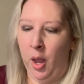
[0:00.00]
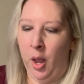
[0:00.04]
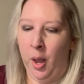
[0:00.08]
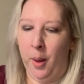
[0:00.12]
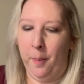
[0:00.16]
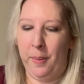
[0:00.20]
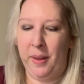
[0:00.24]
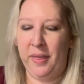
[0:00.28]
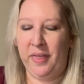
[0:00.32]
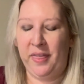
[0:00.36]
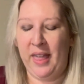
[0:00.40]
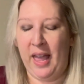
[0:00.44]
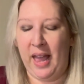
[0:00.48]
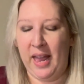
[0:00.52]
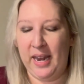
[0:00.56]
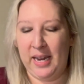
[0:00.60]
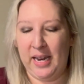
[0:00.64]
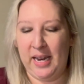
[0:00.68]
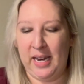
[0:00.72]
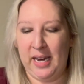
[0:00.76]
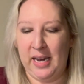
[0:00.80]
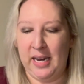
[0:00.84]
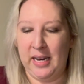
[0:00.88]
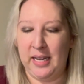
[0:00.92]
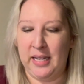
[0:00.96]
But that
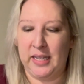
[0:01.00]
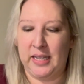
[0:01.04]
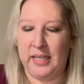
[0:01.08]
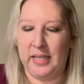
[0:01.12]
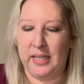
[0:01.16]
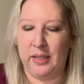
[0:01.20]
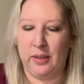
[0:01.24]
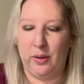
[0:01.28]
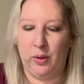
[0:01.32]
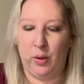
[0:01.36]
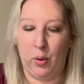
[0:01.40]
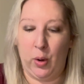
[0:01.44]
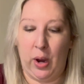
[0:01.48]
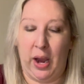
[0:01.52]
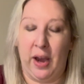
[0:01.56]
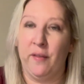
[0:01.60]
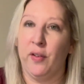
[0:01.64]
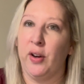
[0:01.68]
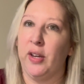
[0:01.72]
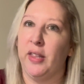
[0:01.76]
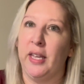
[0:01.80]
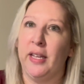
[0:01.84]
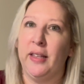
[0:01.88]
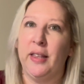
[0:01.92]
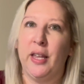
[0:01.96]
is
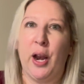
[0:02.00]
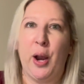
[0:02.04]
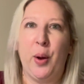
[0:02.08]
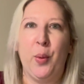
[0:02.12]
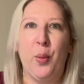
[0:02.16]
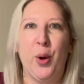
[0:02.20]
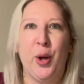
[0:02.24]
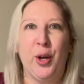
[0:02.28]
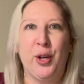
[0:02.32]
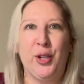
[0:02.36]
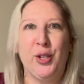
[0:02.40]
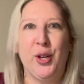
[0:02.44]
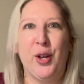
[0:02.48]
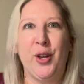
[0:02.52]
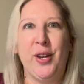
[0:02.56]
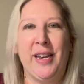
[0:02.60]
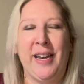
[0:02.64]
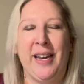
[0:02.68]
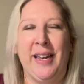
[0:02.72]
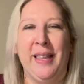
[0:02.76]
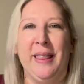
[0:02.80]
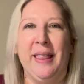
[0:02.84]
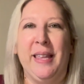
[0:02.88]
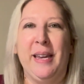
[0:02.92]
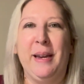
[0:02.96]
everything that I worked on
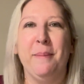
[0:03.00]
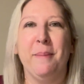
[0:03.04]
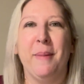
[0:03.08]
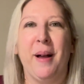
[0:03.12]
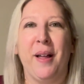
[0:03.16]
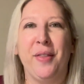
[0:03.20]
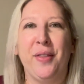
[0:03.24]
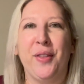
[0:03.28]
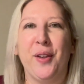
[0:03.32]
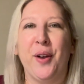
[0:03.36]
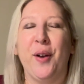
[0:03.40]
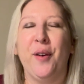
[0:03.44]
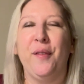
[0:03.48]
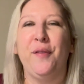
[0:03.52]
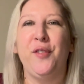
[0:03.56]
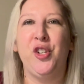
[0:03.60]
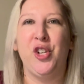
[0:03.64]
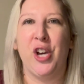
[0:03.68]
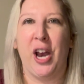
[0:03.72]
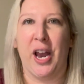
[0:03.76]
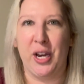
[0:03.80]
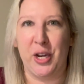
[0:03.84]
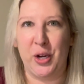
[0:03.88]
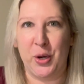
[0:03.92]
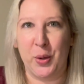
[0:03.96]
in the month of
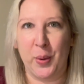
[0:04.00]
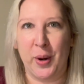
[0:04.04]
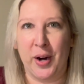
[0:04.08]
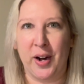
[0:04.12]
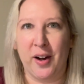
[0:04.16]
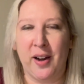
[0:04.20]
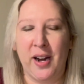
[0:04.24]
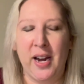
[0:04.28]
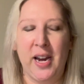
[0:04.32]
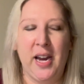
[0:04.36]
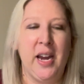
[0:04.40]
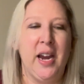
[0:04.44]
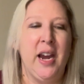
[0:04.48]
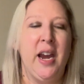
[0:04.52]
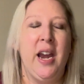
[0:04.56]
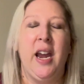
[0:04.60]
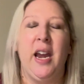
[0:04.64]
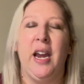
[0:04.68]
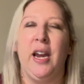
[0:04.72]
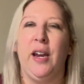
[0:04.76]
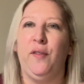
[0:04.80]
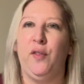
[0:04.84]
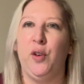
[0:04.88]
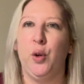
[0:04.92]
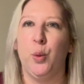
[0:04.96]
January.
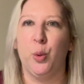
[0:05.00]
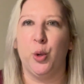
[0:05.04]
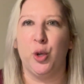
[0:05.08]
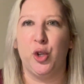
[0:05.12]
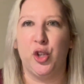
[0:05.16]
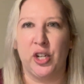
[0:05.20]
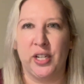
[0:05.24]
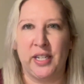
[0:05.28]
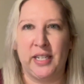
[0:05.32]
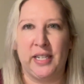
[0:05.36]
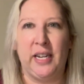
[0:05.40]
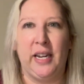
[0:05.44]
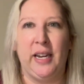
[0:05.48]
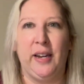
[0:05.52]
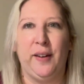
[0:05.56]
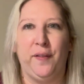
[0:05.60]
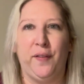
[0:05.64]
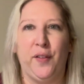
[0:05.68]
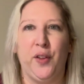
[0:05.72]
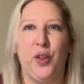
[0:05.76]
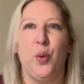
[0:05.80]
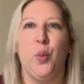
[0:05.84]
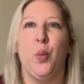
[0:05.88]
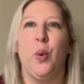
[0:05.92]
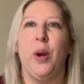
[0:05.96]
If you were just here for
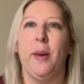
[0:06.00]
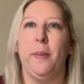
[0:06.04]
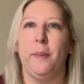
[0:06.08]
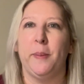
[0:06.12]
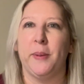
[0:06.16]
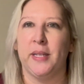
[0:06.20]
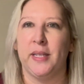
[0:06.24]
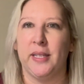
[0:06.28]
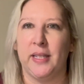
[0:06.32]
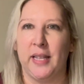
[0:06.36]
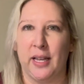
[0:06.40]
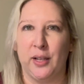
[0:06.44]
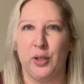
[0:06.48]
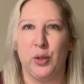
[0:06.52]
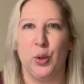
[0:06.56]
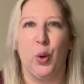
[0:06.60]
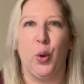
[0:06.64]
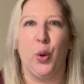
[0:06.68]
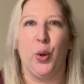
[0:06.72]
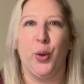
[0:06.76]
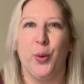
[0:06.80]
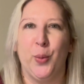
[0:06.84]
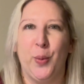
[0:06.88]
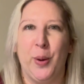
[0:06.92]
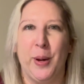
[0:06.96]
the whips, that's all
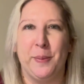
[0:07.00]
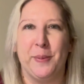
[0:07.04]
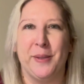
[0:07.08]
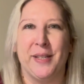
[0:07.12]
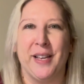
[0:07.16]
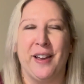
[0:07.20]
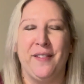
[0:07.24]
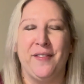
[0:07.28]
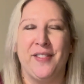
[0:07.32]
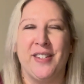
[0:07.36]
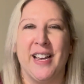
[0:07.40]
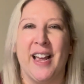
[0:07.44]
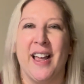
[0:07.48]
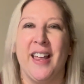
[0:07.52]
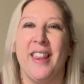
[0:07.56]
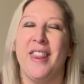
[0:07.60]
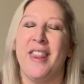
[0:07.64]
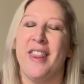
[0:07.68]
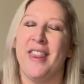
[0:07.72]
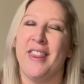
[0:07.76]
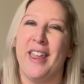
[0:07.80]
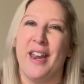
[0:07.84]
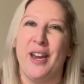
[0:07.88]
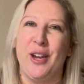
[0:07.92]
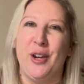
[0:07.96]
the whips I've done.
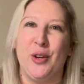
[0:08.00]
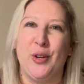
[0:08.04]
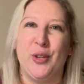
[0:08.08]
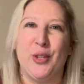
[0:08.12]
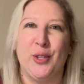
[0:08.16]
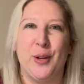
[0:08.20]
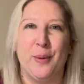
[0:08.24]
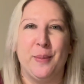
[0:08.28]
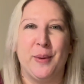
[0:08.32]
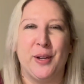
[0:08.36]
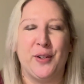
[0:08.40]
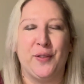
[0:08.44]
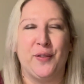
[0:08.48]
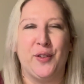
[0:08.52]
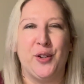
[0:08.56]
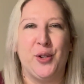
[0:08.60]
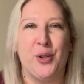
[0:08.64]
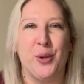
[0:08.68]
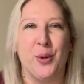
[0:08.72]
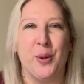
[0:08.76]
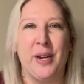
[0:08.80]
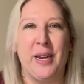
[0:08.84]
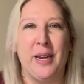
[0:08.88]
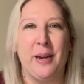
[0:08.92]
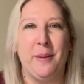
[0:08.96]
Thank you so much for
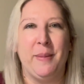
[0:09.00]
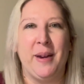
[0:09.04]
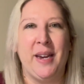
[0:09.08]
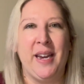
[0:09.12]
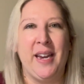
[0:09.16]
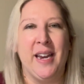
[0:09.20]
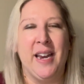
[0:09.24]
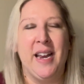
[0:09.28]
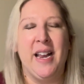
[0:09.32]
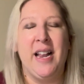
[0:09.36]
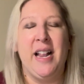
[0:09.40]
joining me.